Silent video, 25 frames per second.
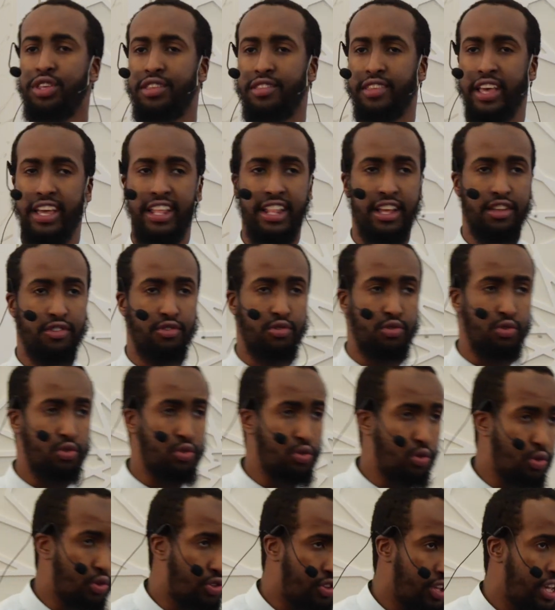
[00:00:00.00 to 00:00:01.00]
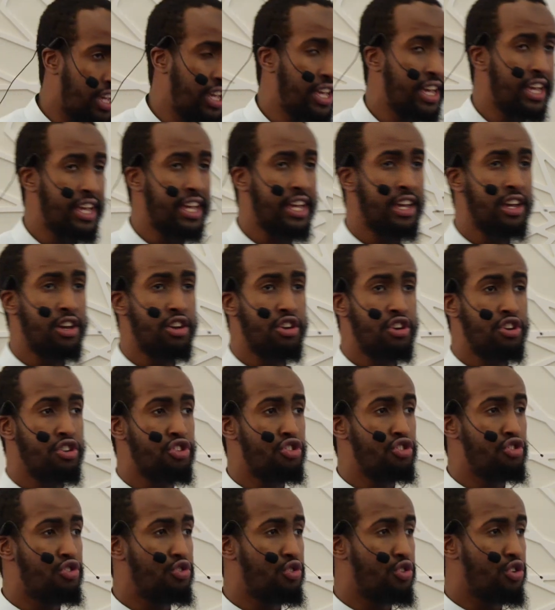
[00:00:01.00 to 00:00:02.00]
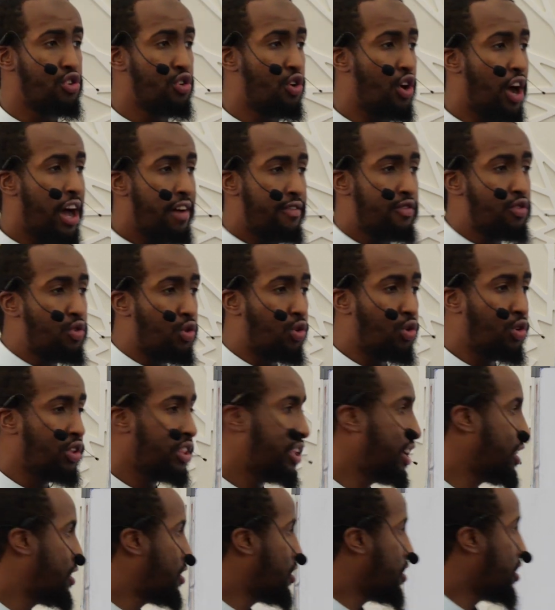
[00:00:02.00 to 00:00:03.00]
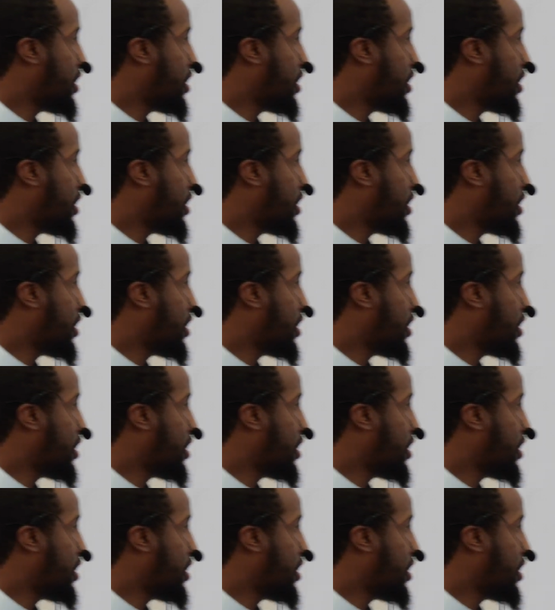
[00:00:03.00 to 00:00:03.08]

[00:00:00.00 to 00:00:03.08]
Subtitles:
we say that Suyuuti should not have called it